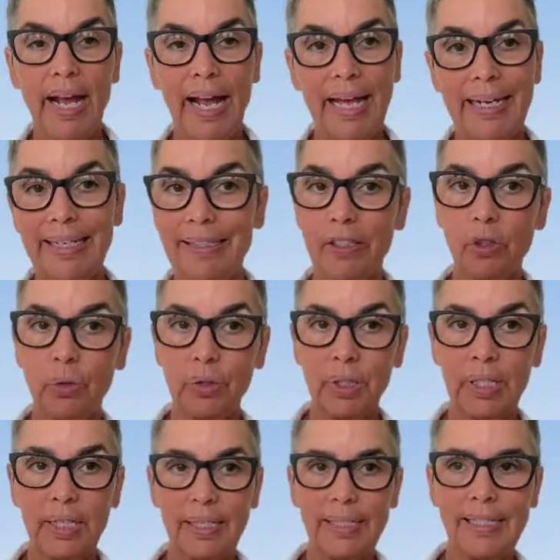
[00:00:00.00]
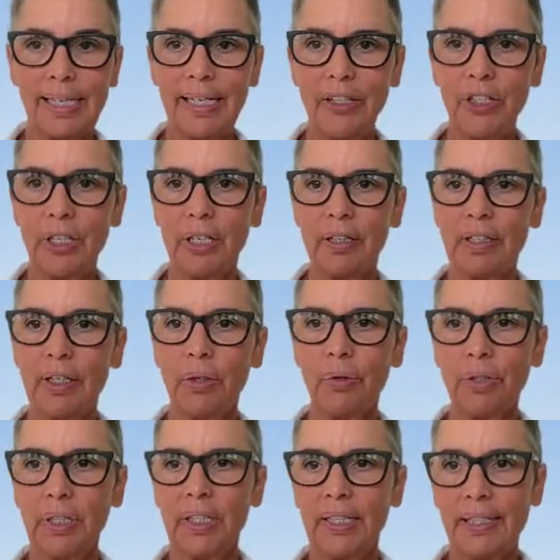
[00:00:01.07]
And as an organization, the
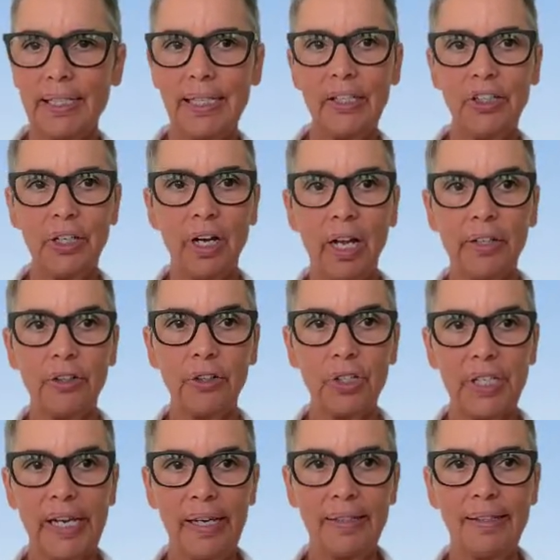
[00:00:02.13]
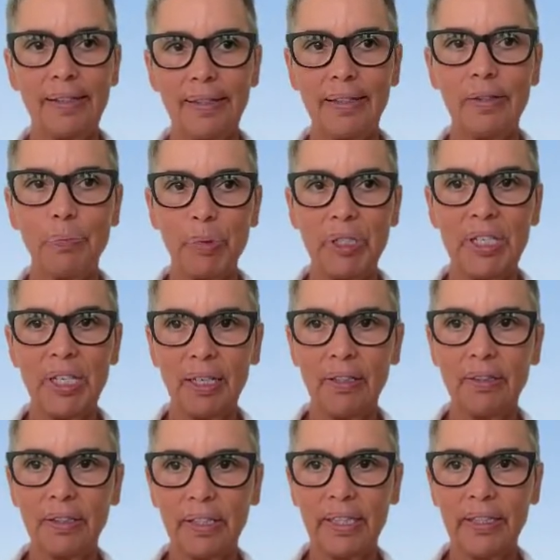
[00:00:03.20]
organization understands that this
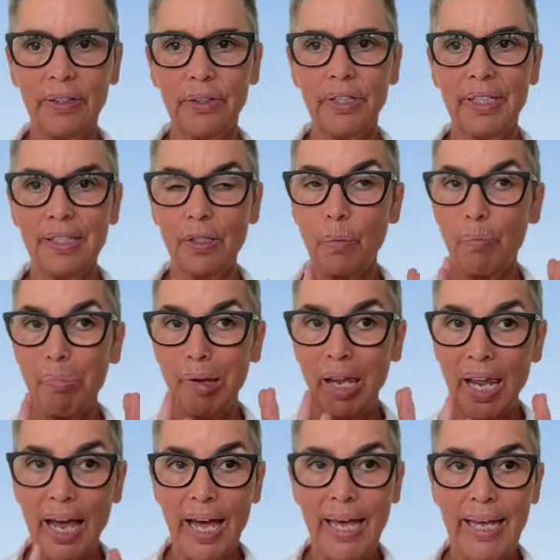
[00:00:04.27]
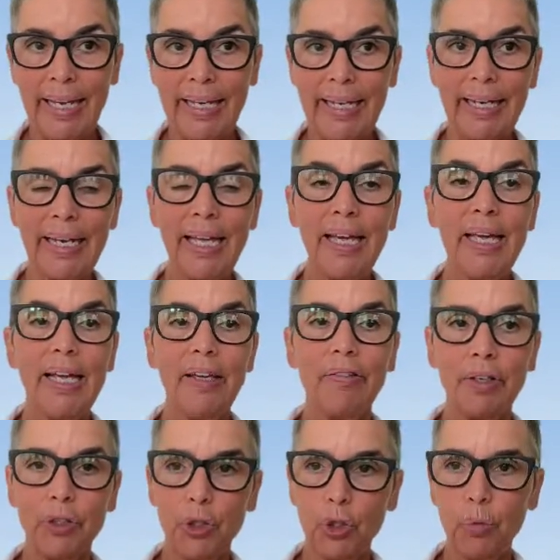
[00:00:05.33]
particular leader is applying
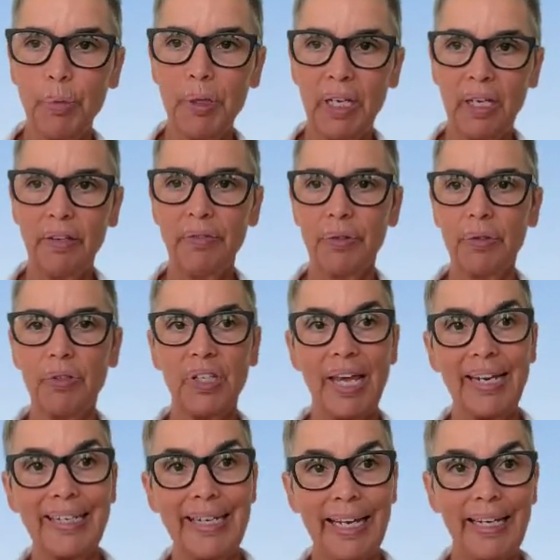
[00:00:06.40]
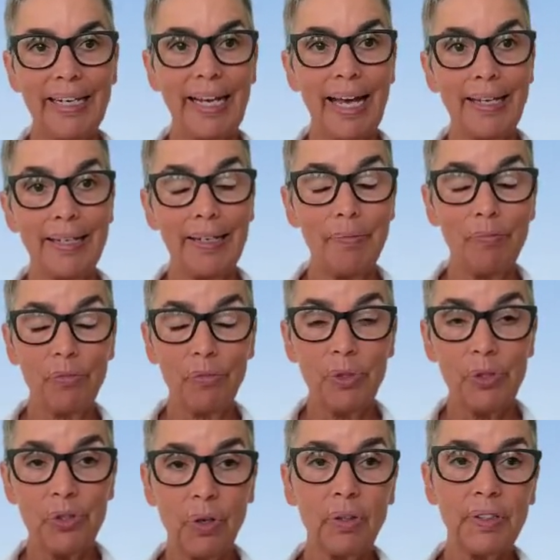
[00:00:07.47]
their new behaviors and getting a
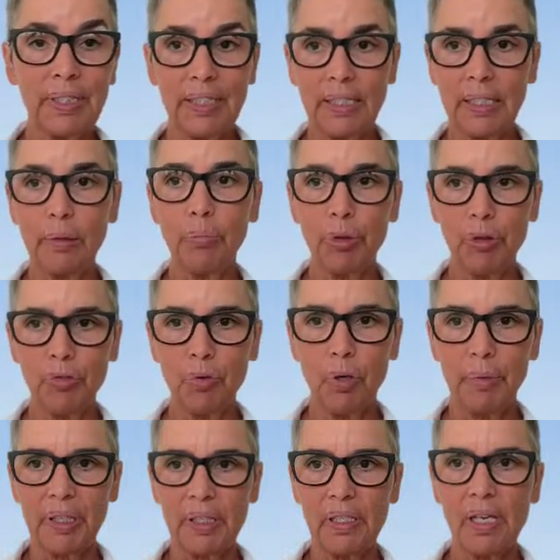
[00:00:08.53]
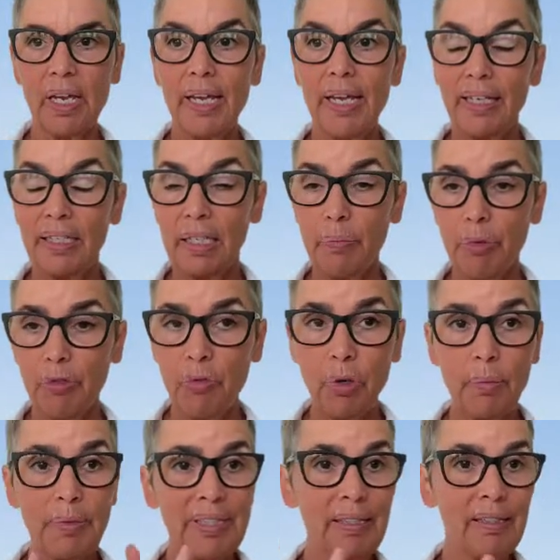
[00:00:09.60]
result in team performance. Team
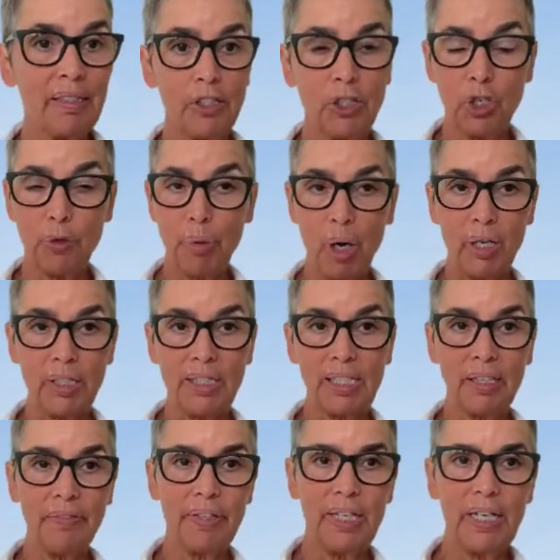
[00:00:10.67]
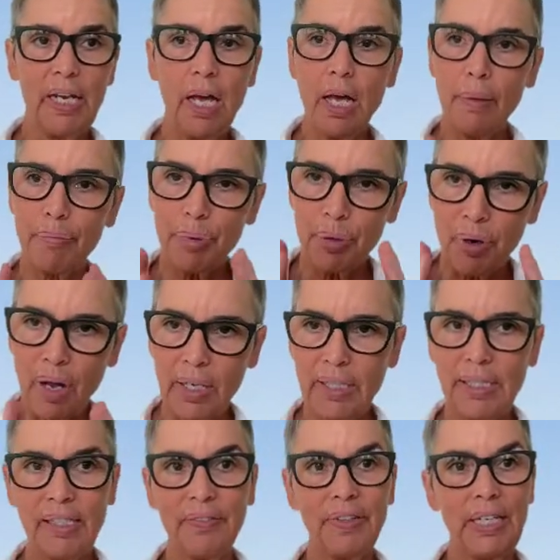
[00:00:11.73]
performance leads to productivity.
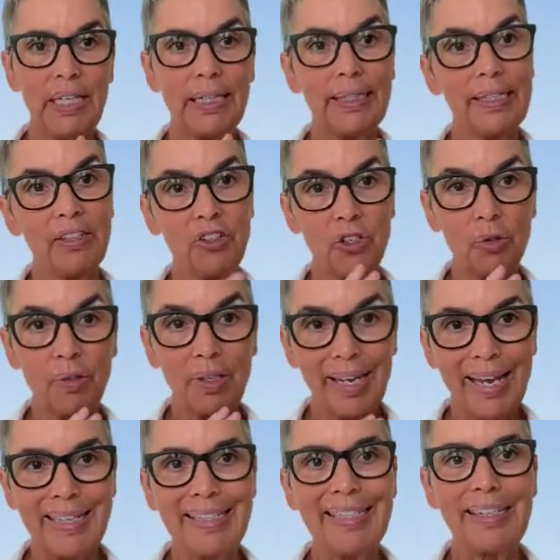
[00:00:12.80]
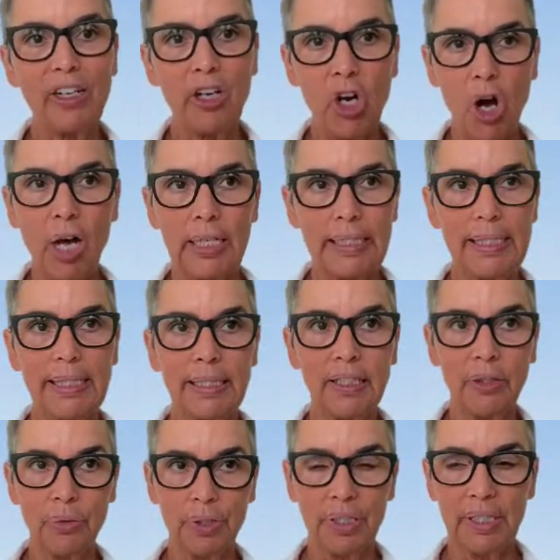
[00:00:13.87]
Productivity leads to less cost in
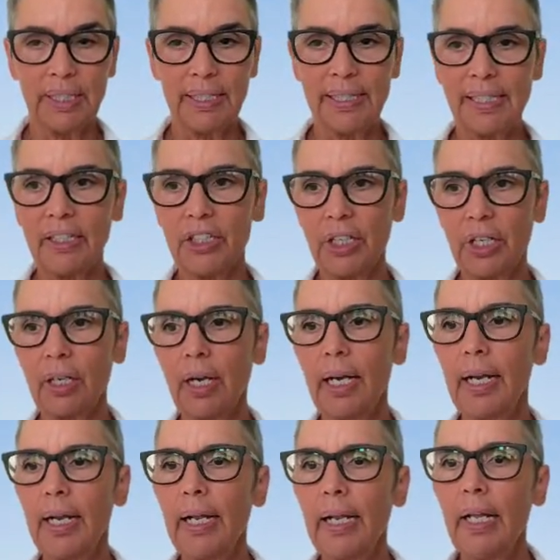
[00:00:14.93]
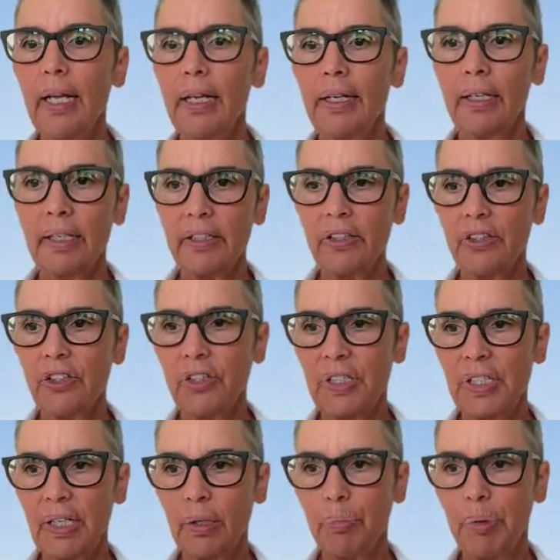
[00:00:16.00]
the organization. Now let's just
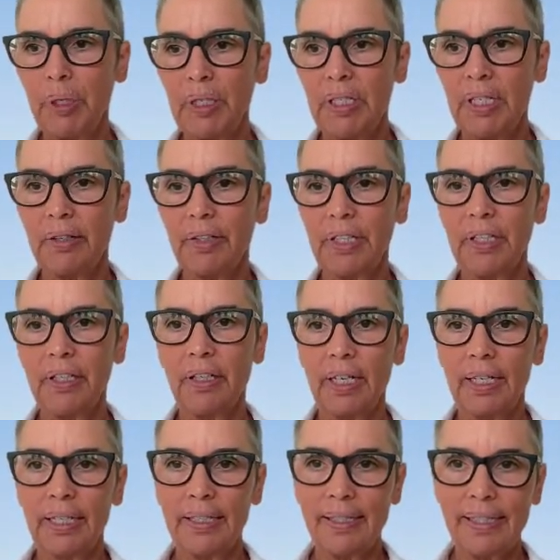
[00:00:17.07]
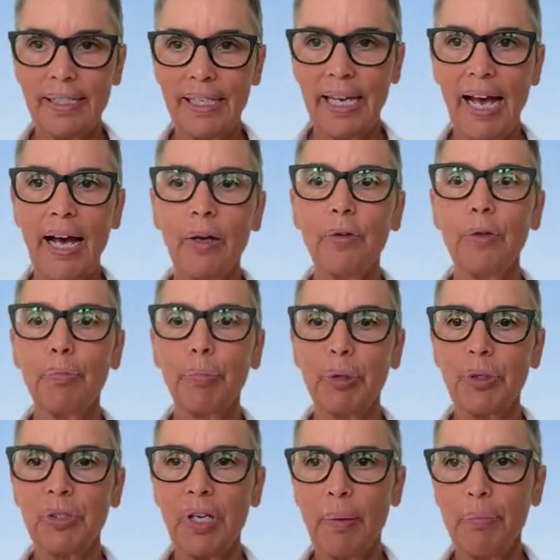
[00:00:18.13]
take a peek down here and let's see how the
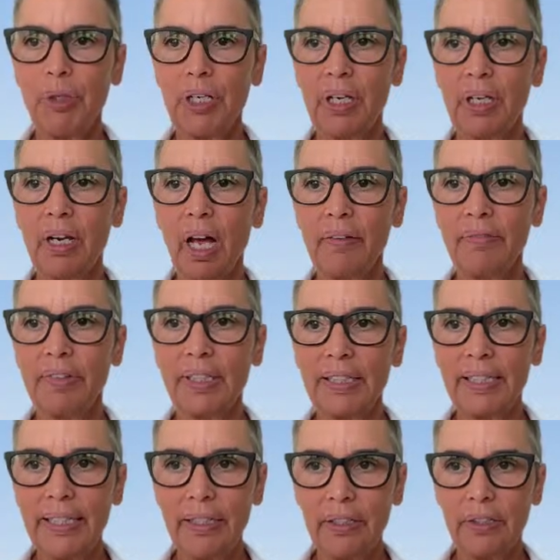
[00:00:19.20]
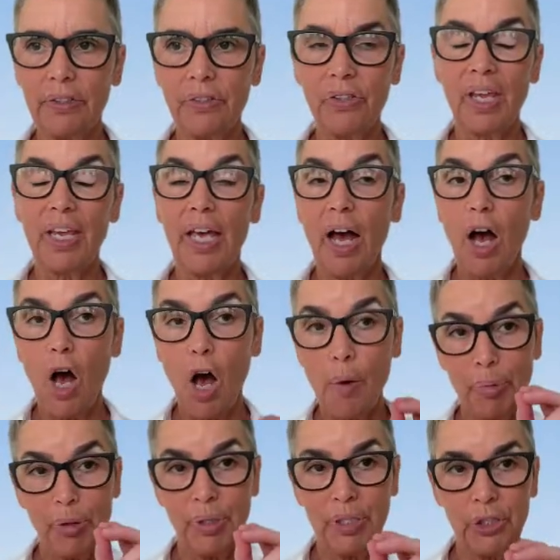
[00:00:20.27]
perception of the leaders'
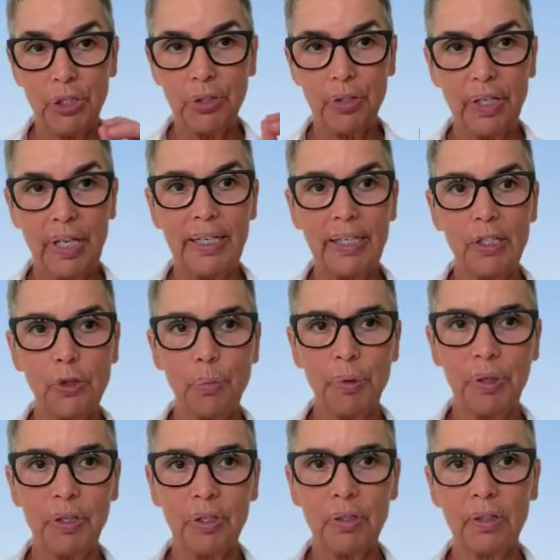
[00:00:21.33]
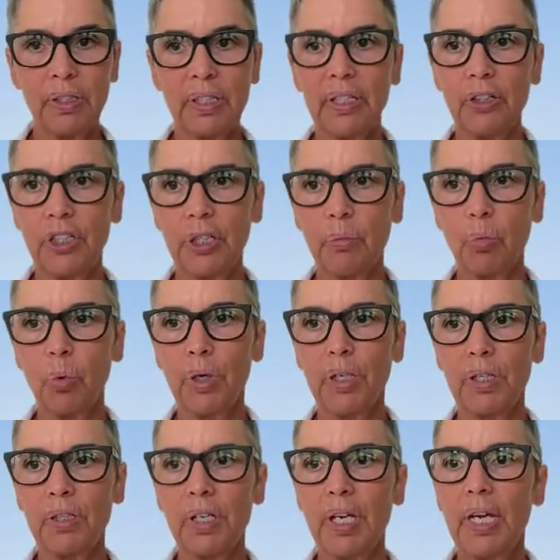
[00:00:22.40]
operational and inspirational leadership
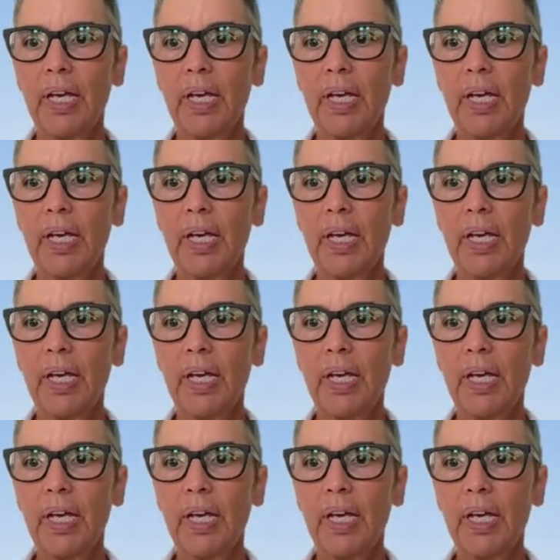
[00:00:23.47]
worked.